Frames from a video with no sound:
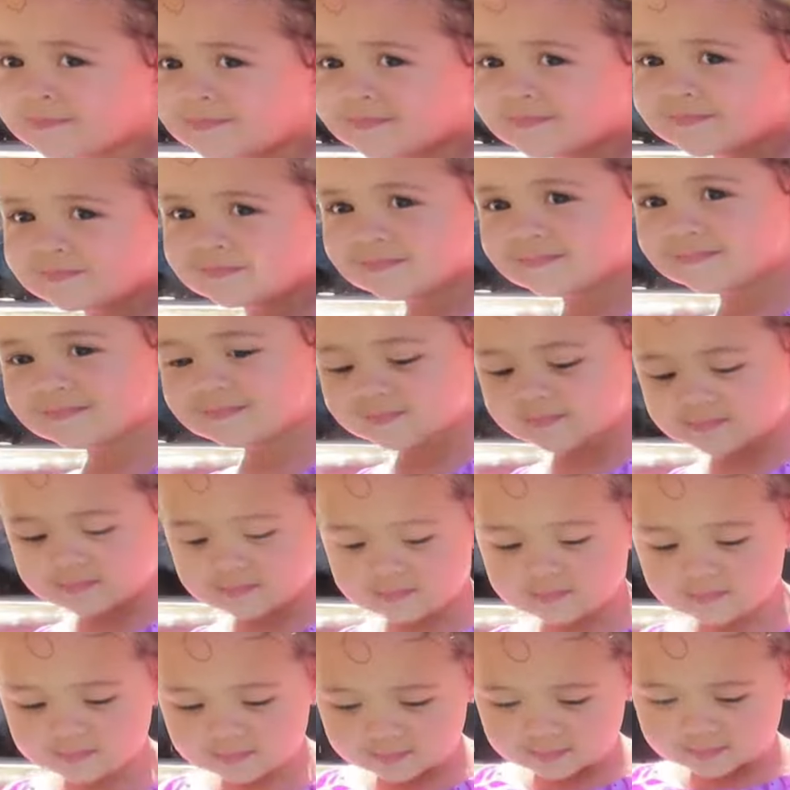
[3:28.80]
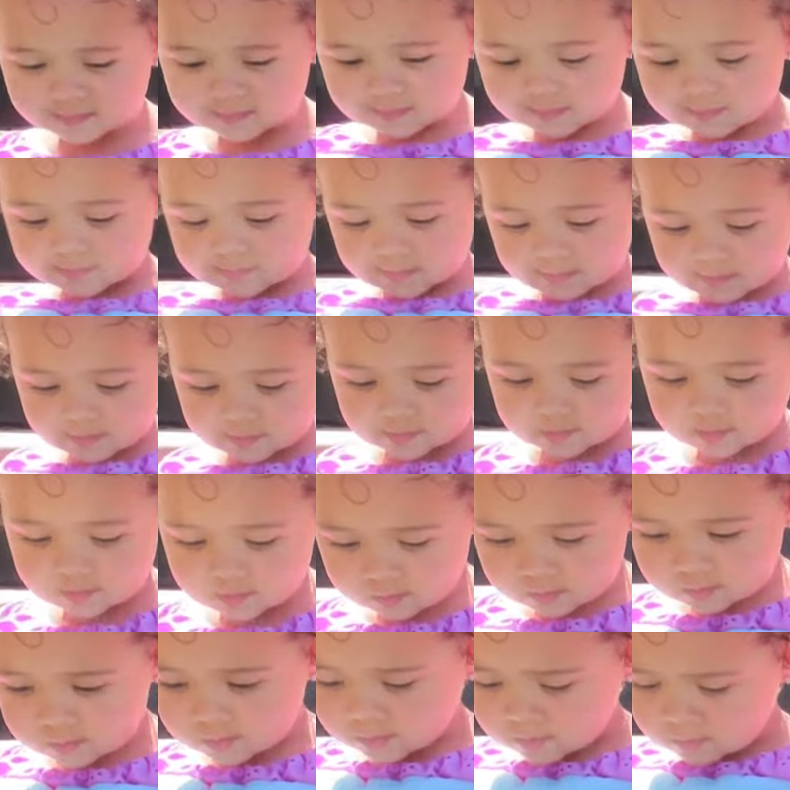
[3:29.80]
having fun?
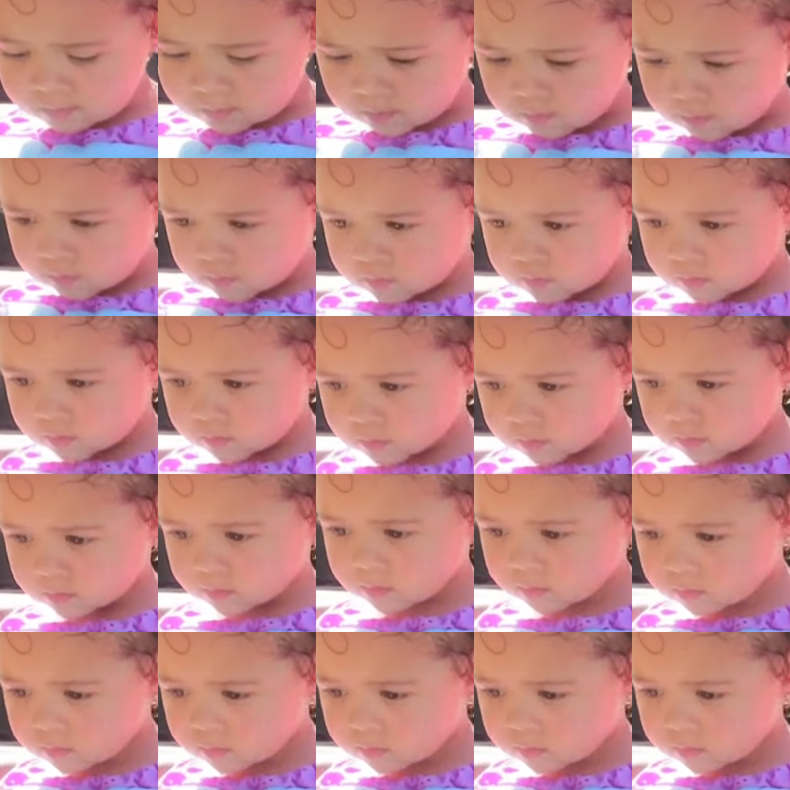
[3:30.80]
Is that fun?